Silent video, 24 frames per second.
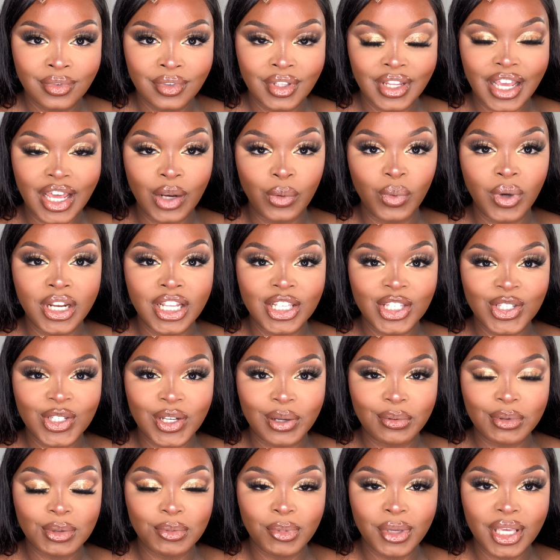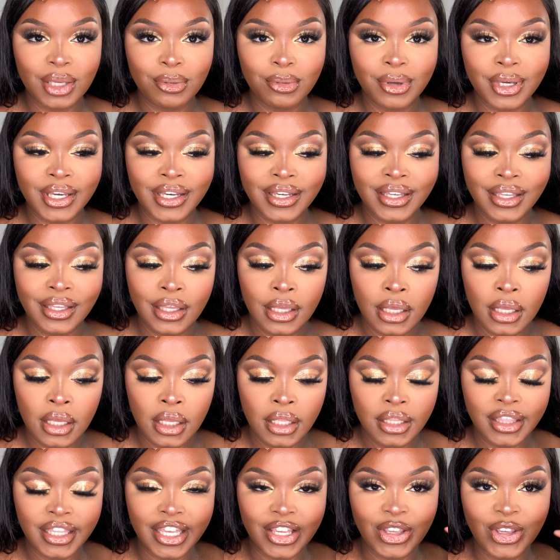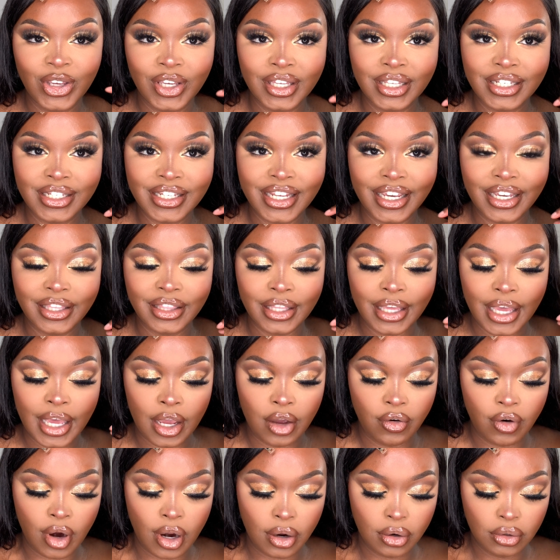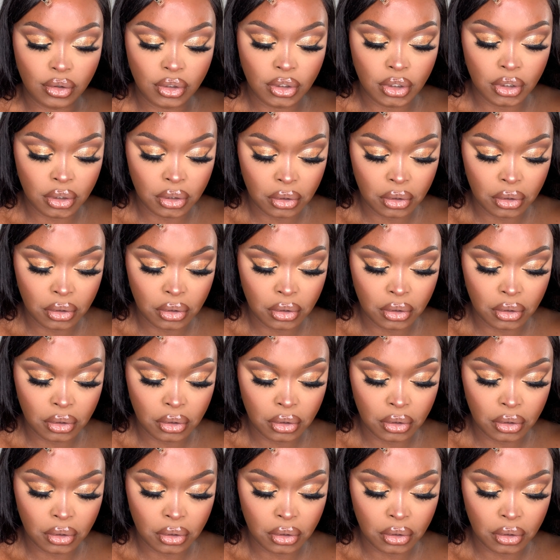And when it stops beeping, then you can take the hair out.